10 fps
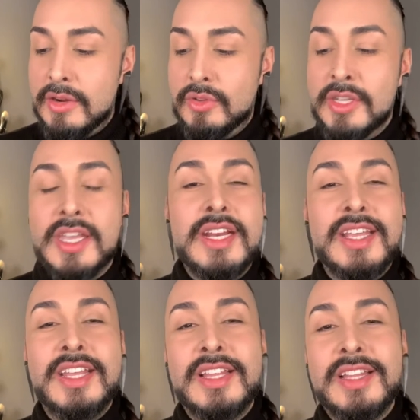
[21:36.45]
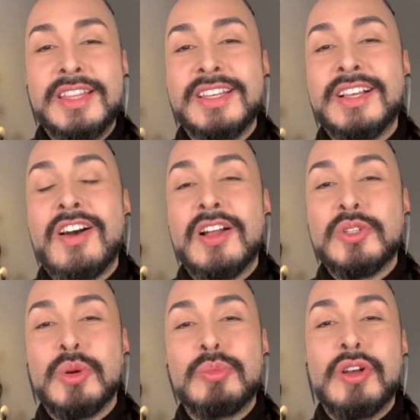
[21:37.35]
You can get it in the
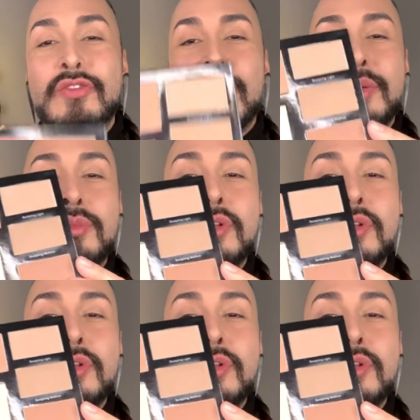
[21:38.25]
Contour Book Volume